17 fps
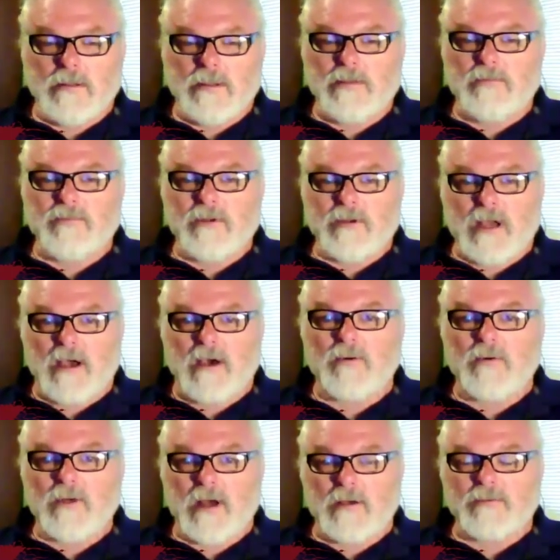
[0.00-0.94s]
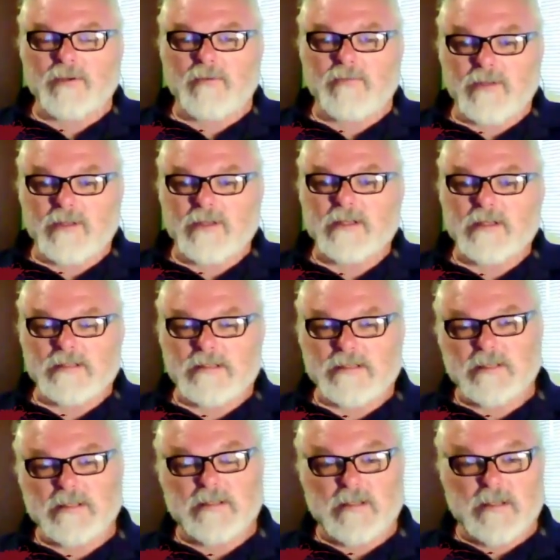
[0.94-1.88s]
Even how tough it
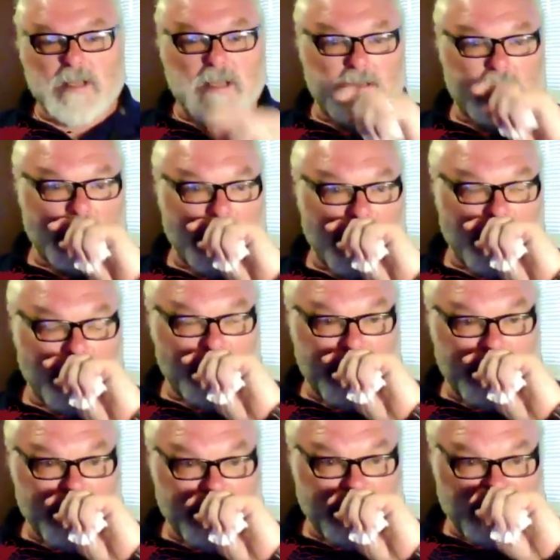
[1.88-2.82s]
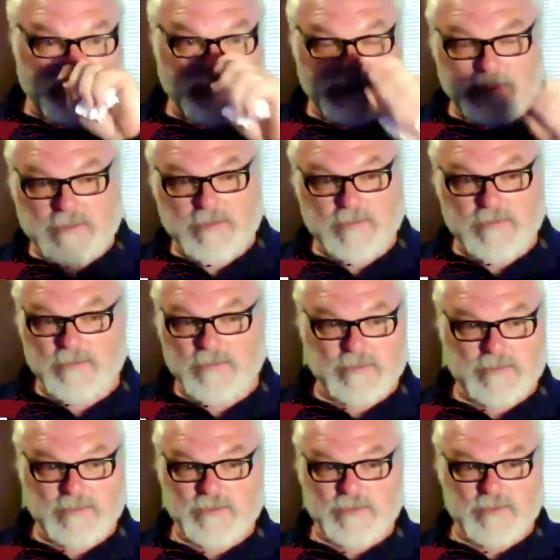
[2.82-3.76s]
is, and how people are
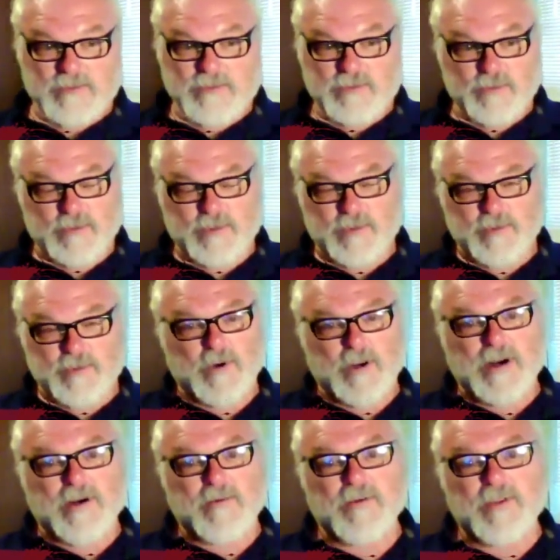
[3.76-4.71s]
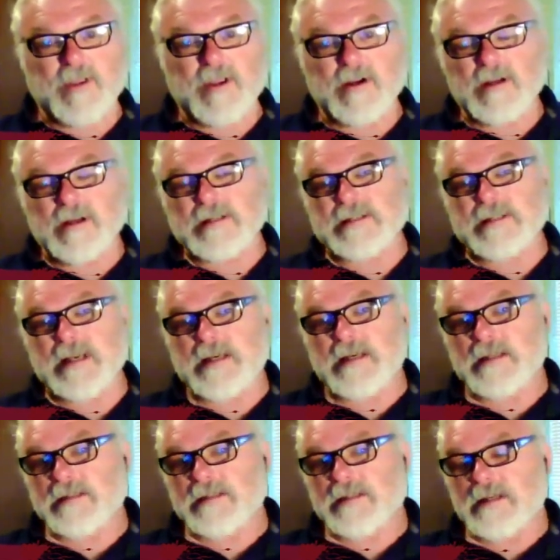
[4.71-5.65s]
doing whatever they're going to
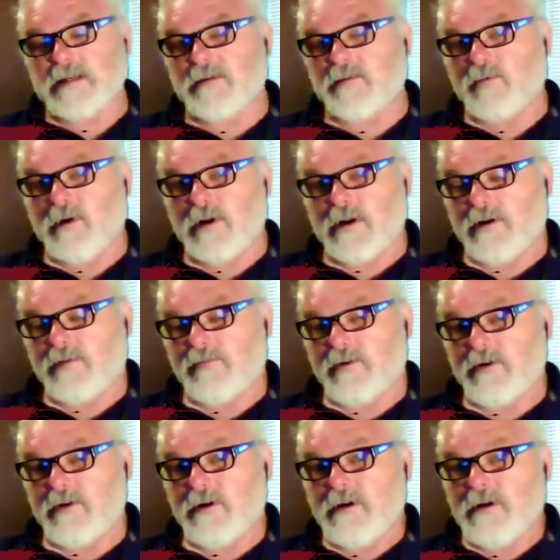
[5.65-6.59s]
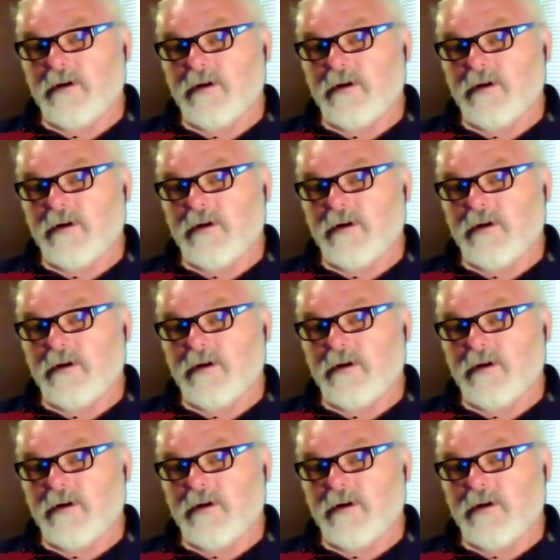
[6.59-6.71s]
say and saying whatever.